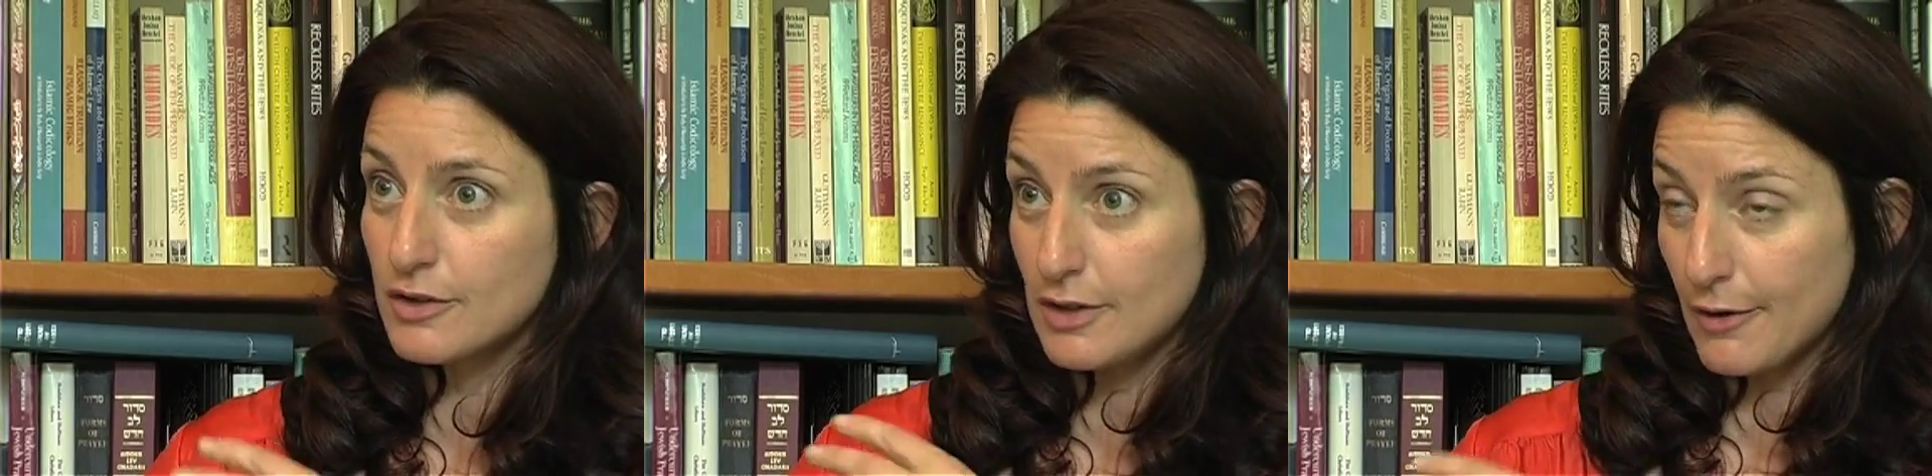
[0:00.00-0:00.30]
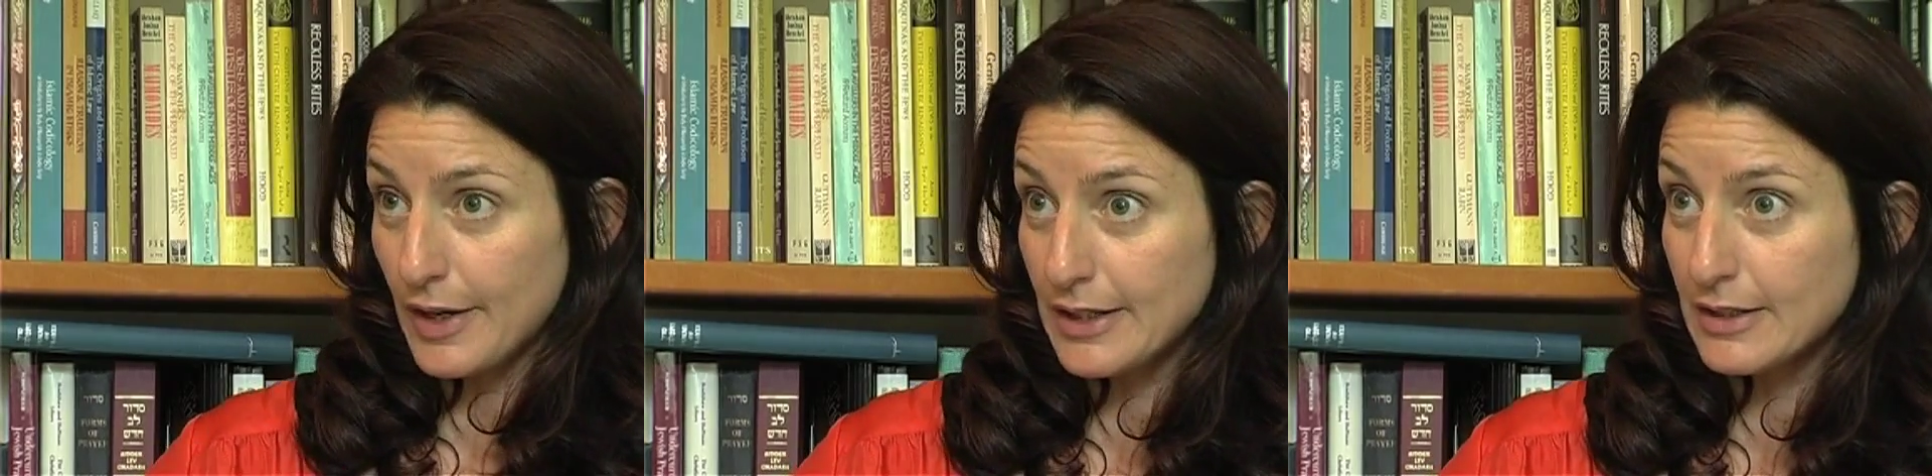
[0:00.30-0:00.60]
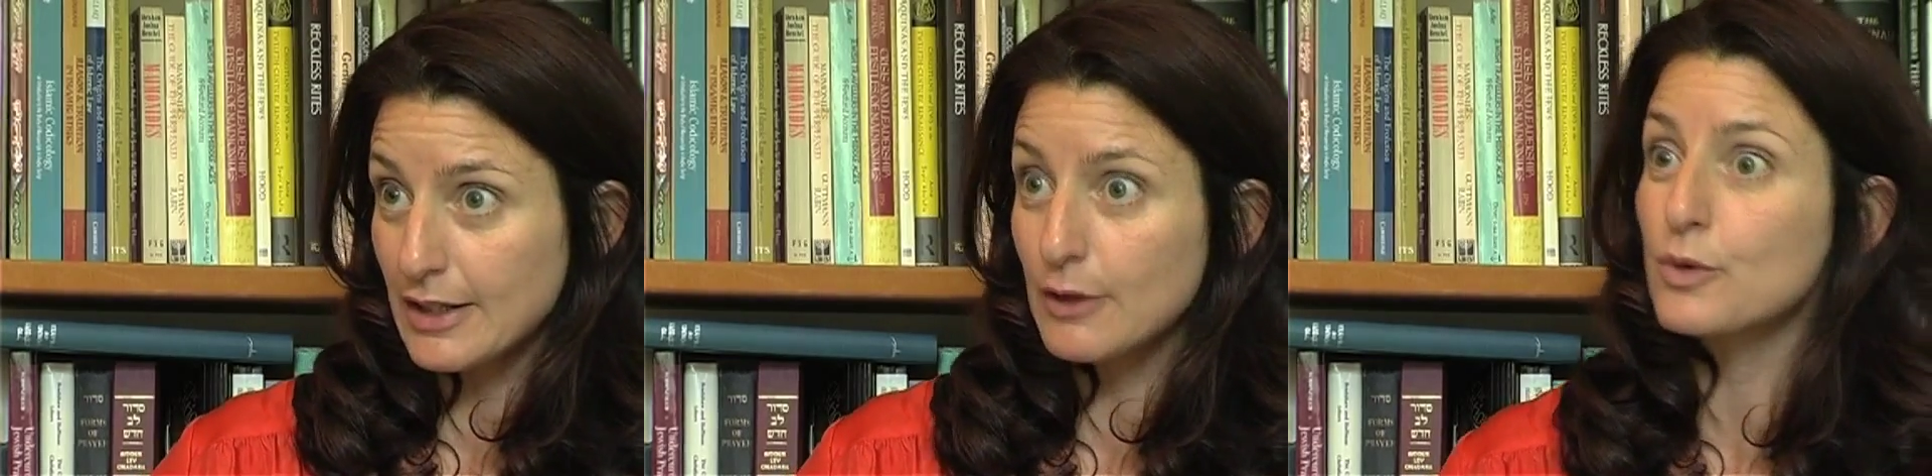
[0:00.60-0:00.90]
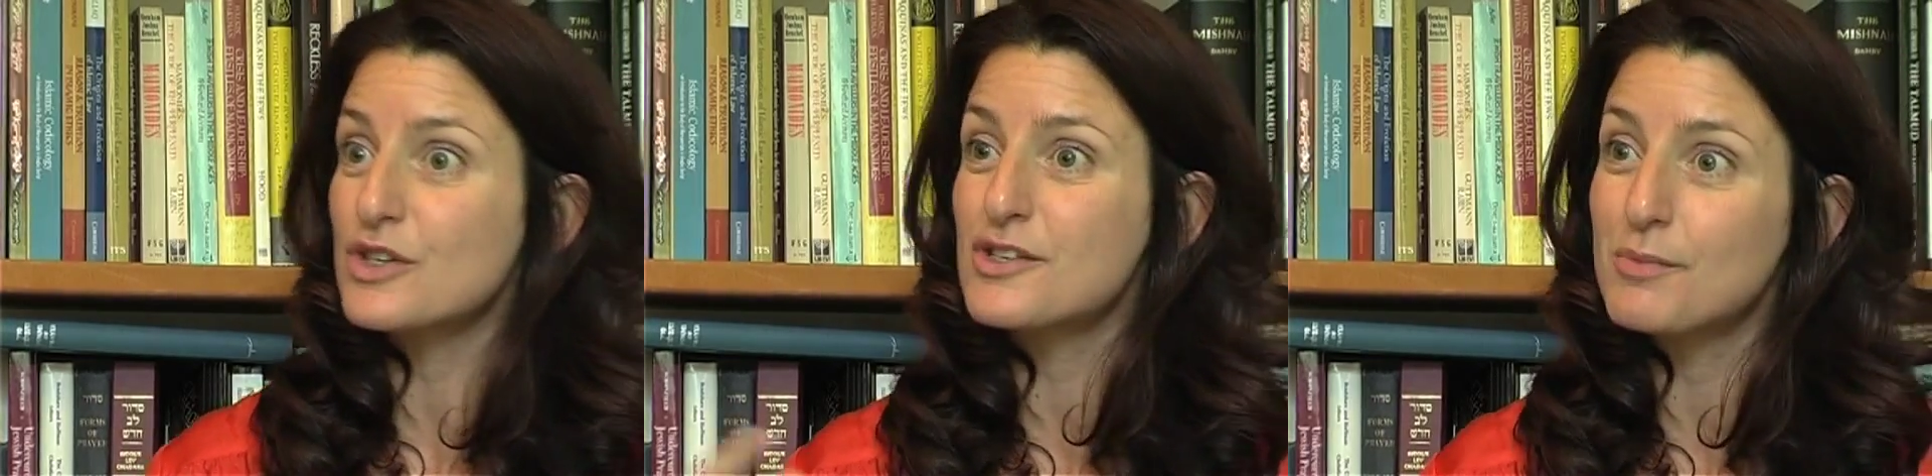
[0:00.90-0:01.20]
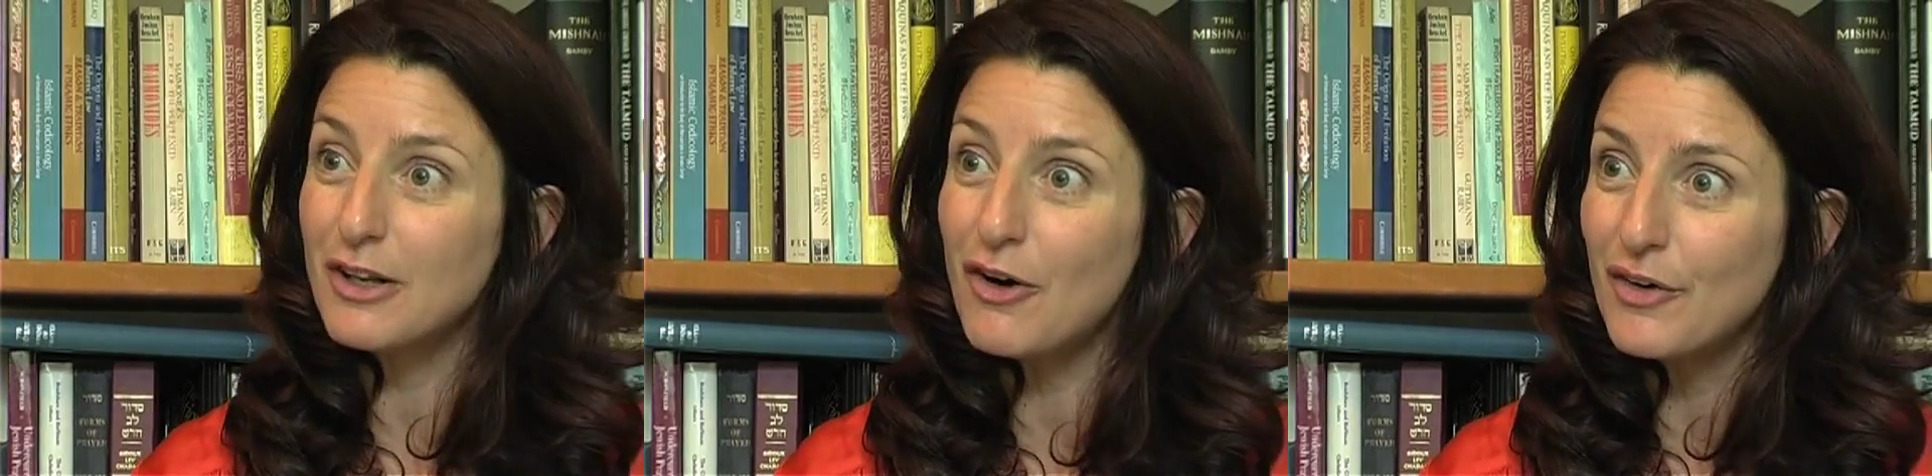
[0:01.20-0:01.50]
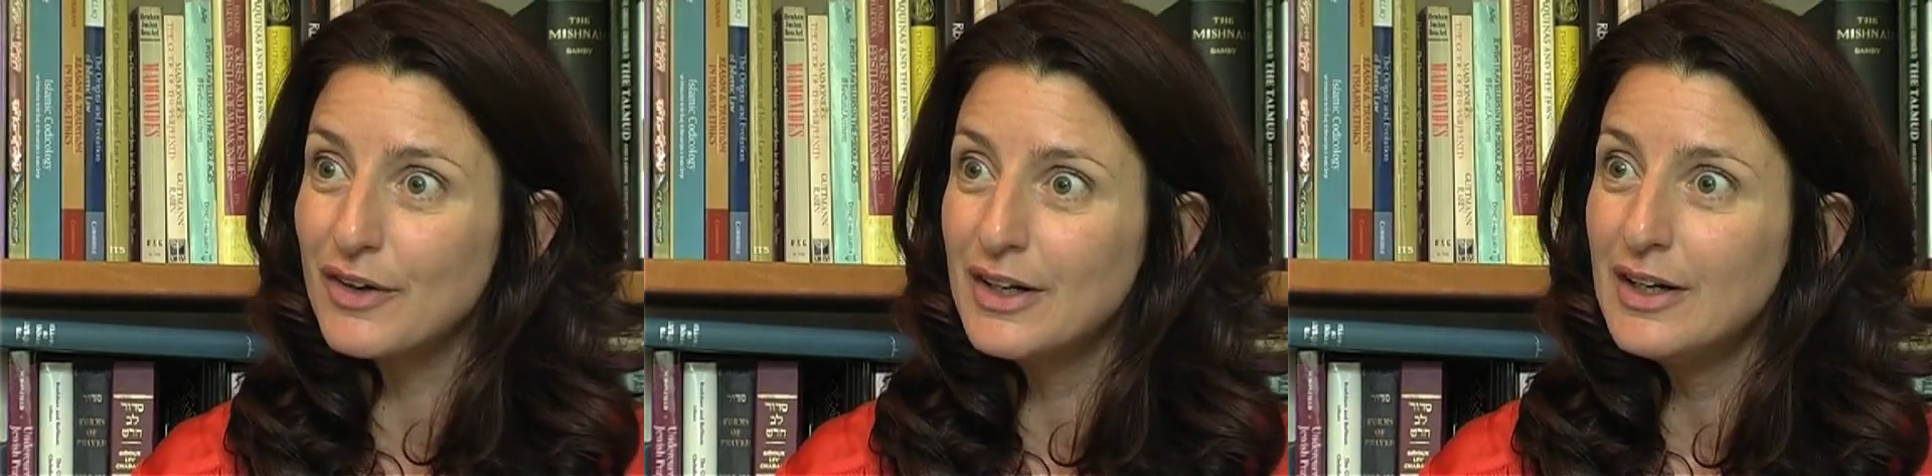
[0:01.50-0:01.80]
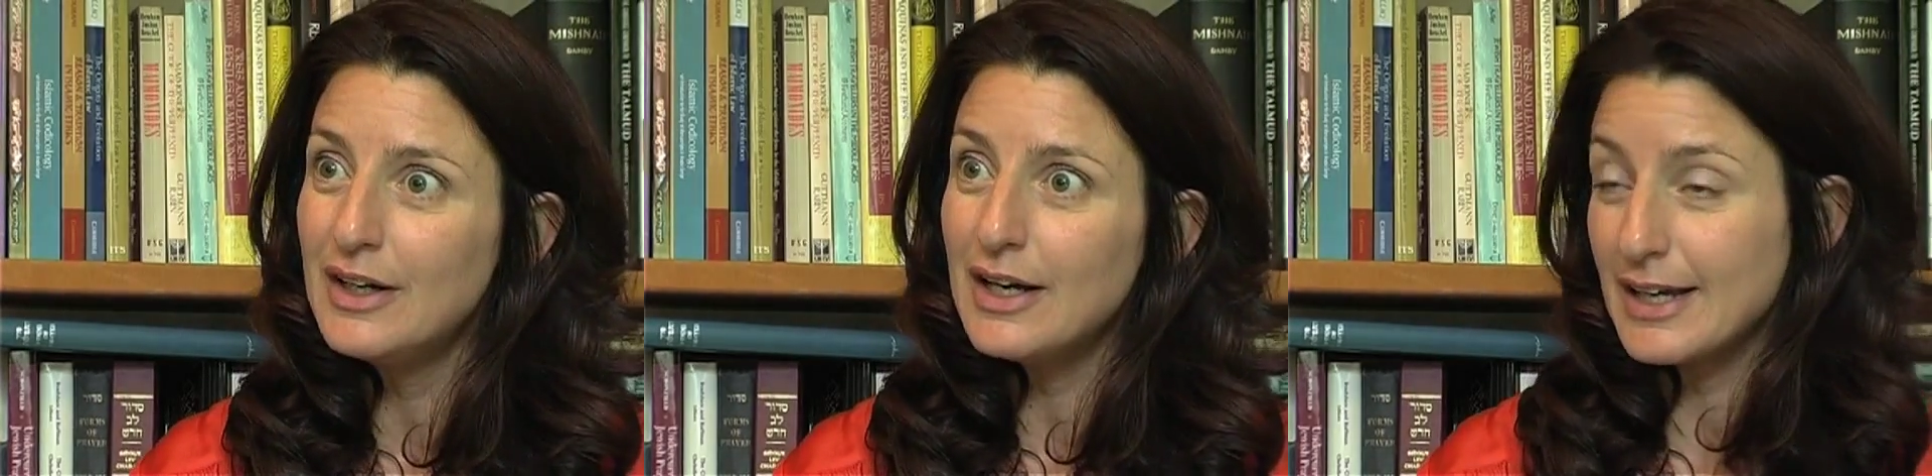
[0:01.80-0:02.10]
they're in order to belong
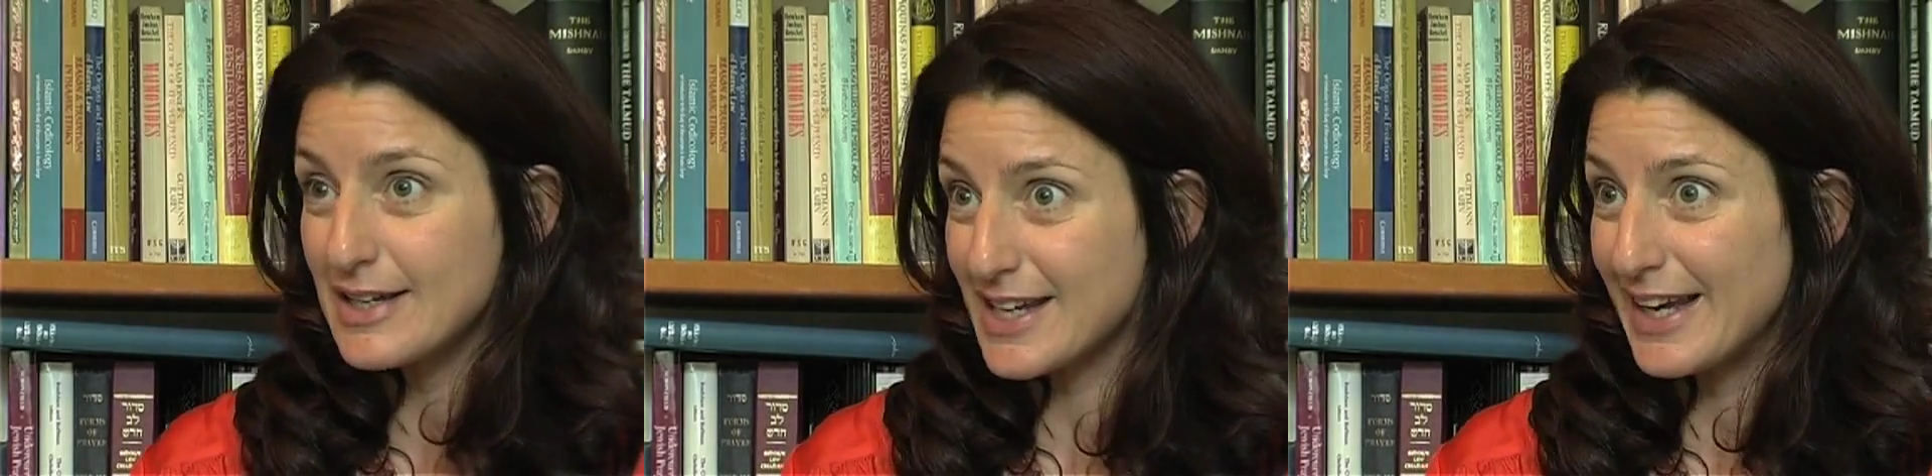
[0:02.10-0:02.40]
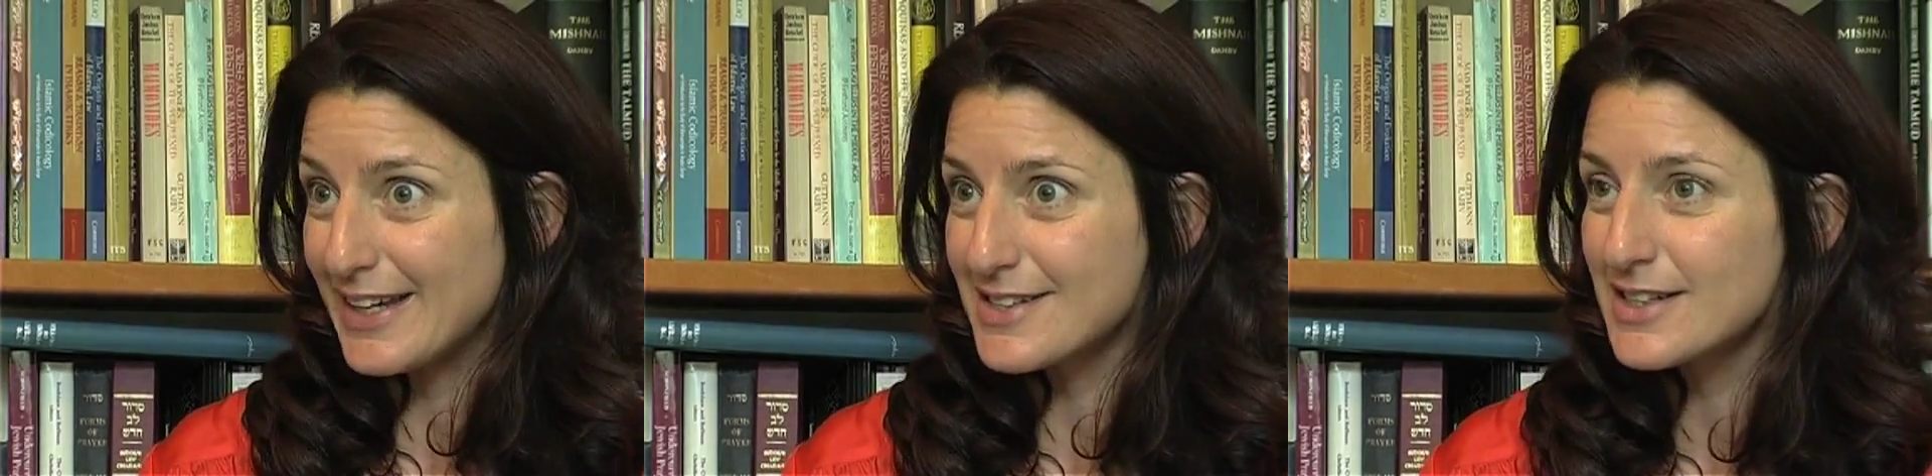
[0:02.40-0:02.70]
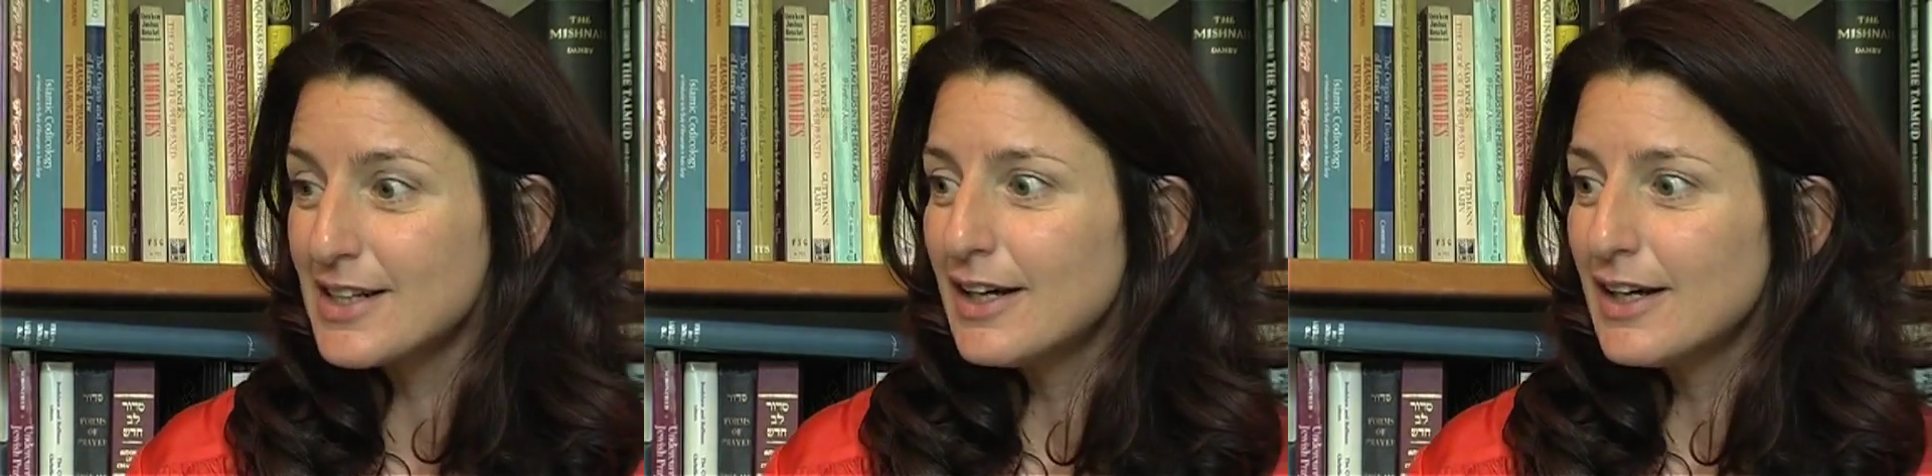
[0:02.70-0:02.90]
and get ahead.